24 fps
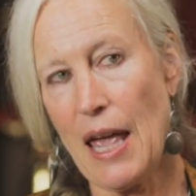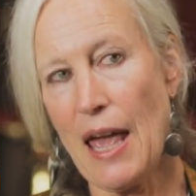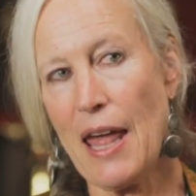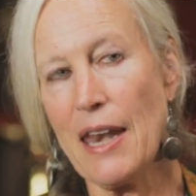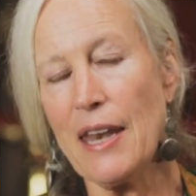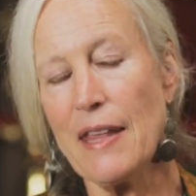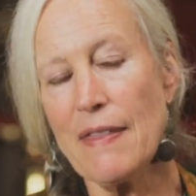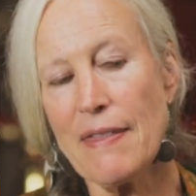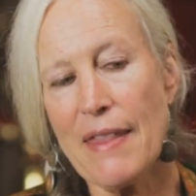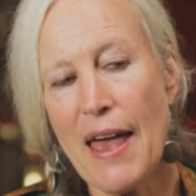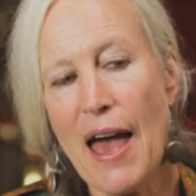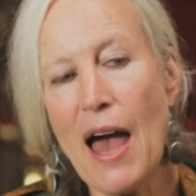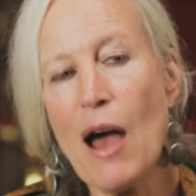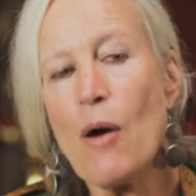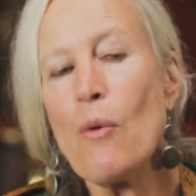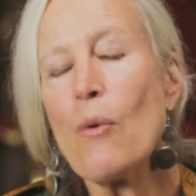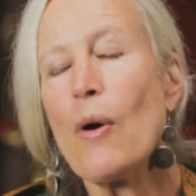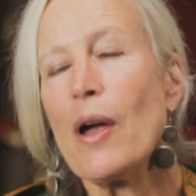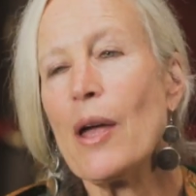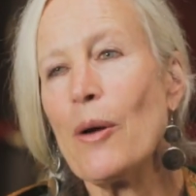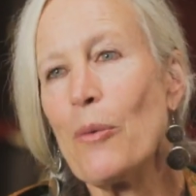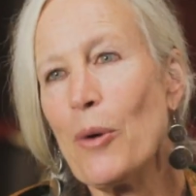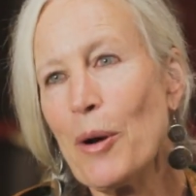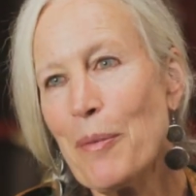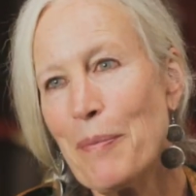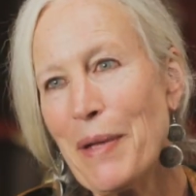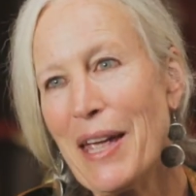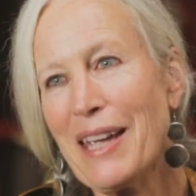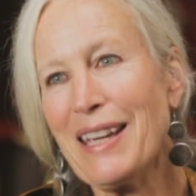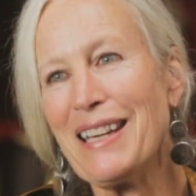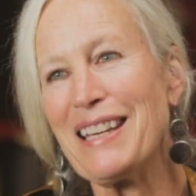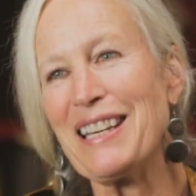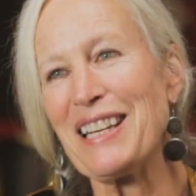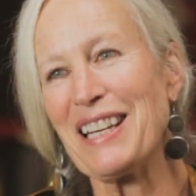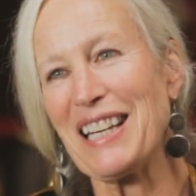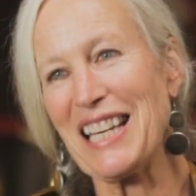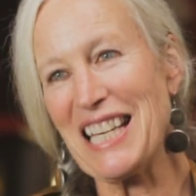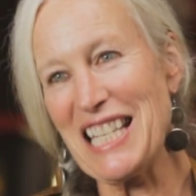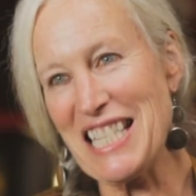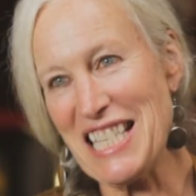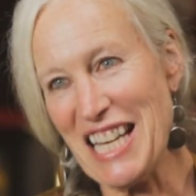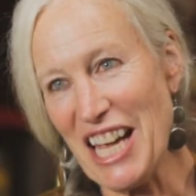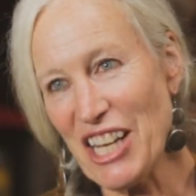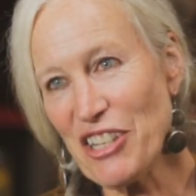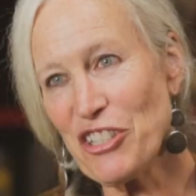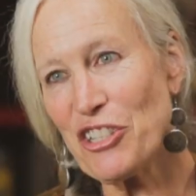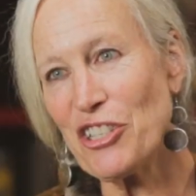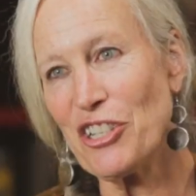And in that way, we're making a
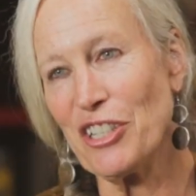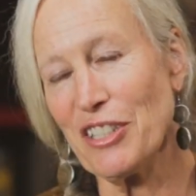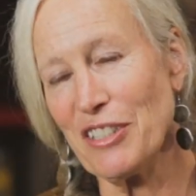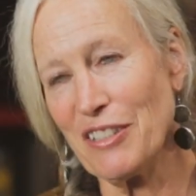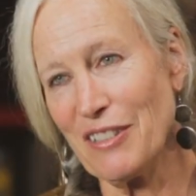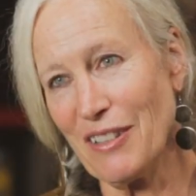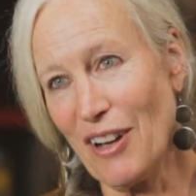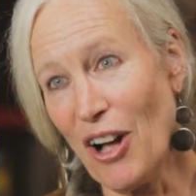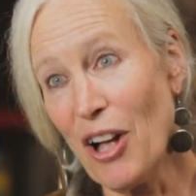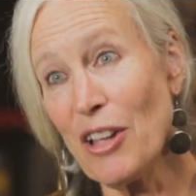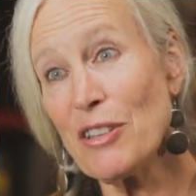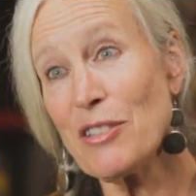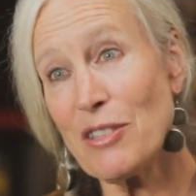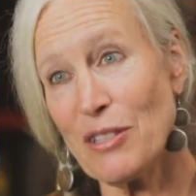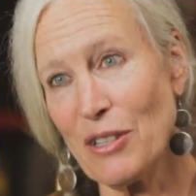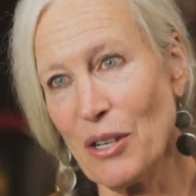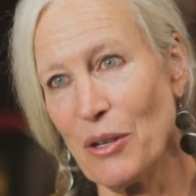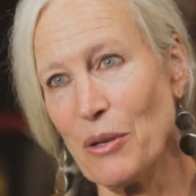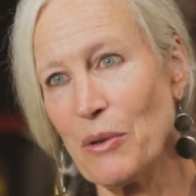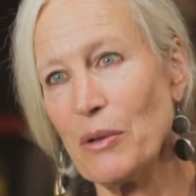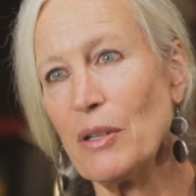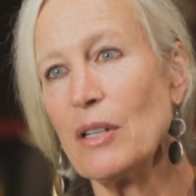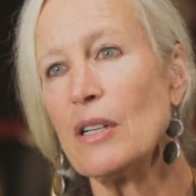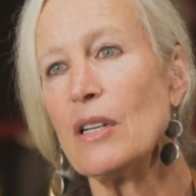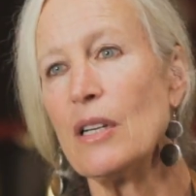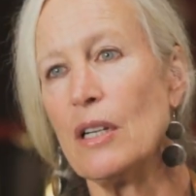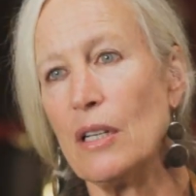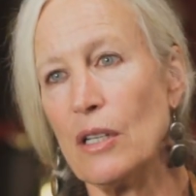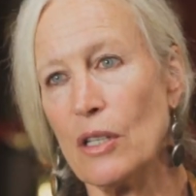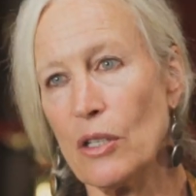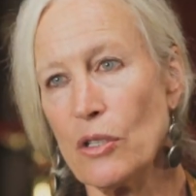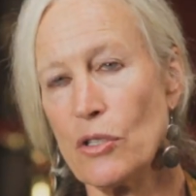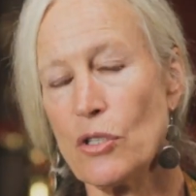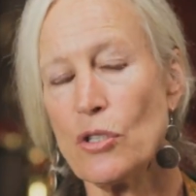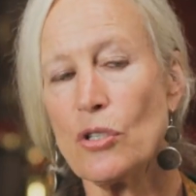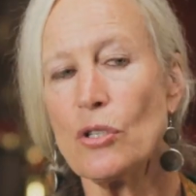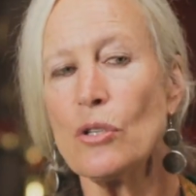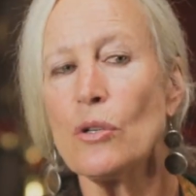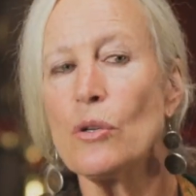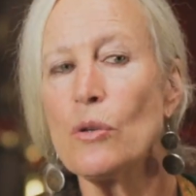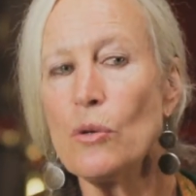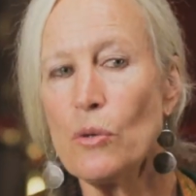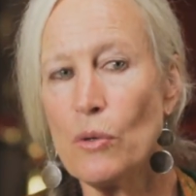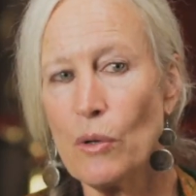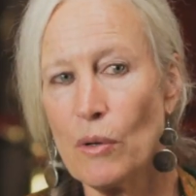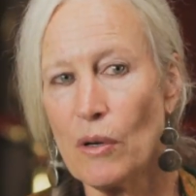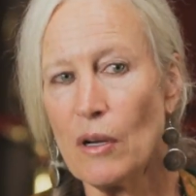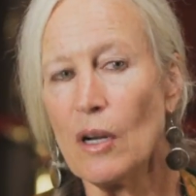connection also
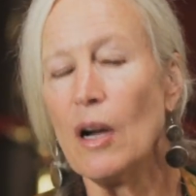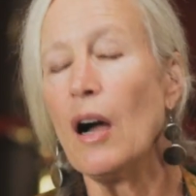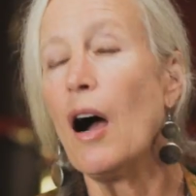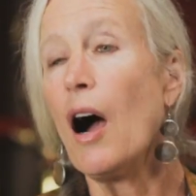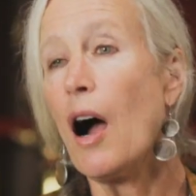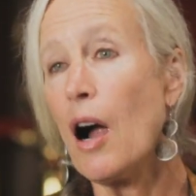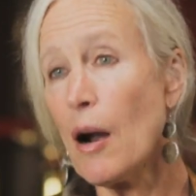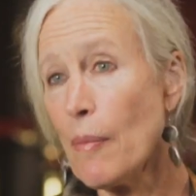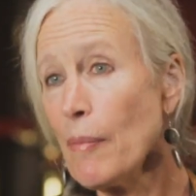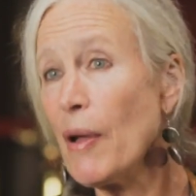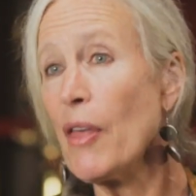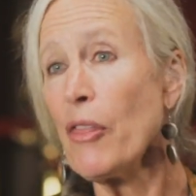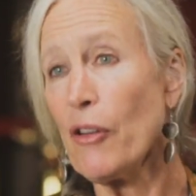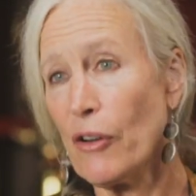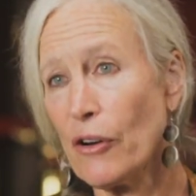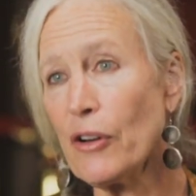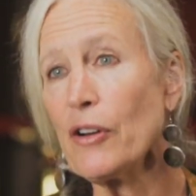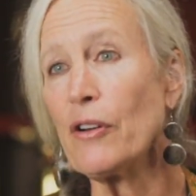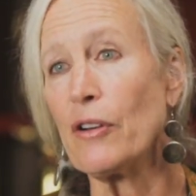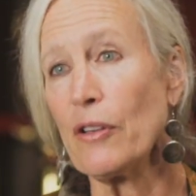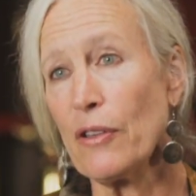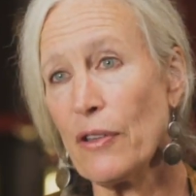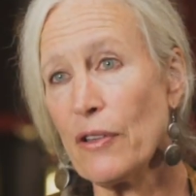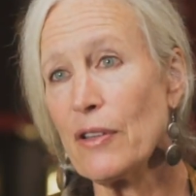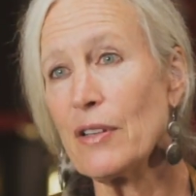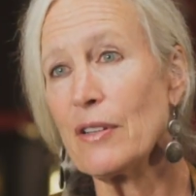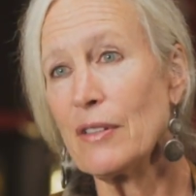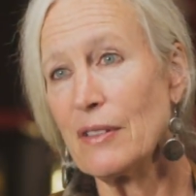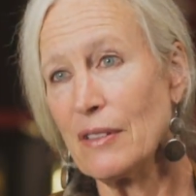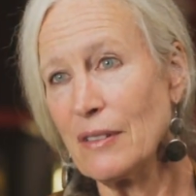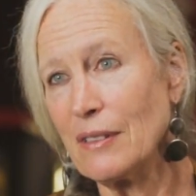to our Mother Earth.